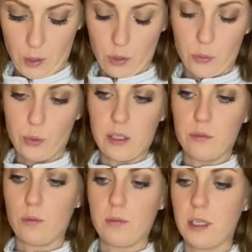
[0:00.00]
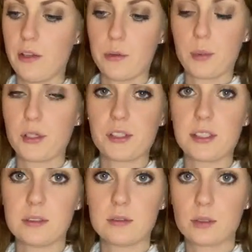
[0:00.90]
Queen of, another
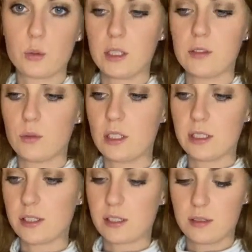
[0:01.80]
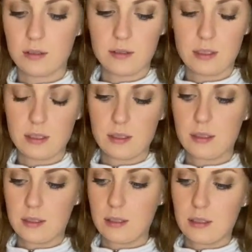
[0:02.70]
person, Queen of
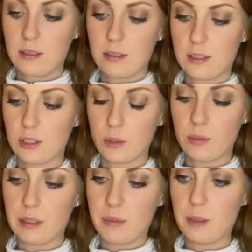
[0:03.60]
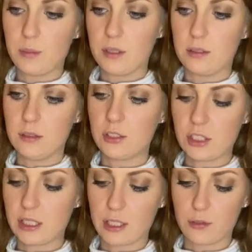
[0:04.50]
Wands. So many people,
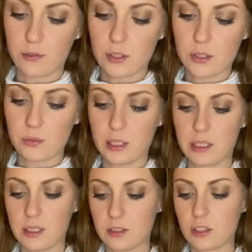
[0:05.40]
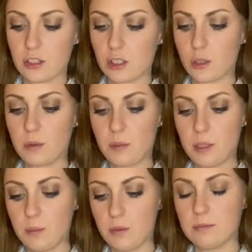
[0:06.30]
just like your first reading, there's just so many
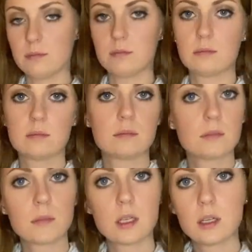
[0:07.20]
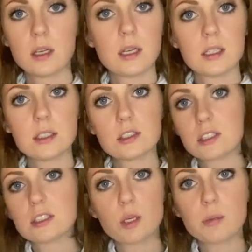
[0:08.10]
people, there's
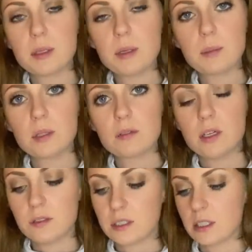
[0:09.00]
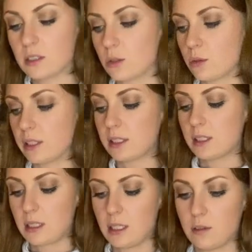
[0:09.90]
just so many people involved here.
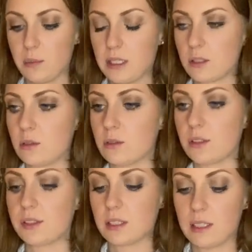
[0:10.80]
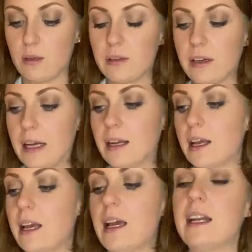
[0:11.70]
Taurus, King of Pentacles. Now we've had
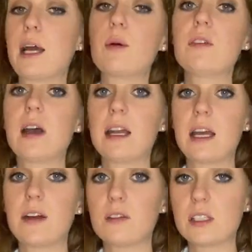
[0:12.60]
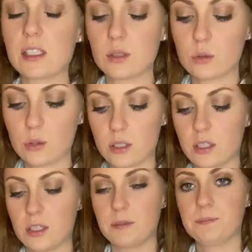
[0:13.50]
now we've had every single court
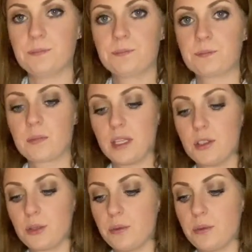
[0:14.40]
card in your